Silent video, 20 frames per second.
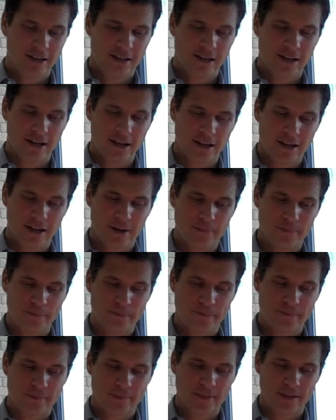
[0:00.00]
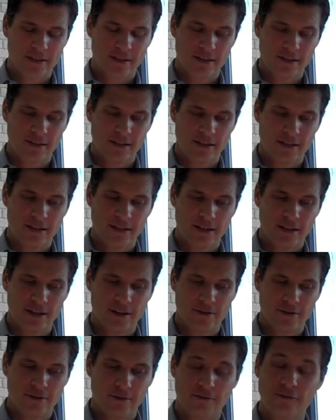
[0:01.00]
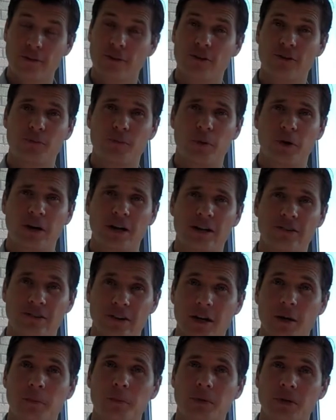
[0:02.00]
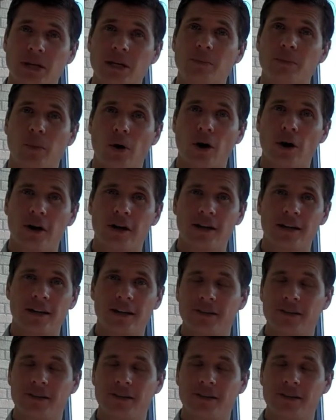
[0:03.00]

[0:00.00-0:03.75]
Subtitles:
for this book, it's a complete bargain.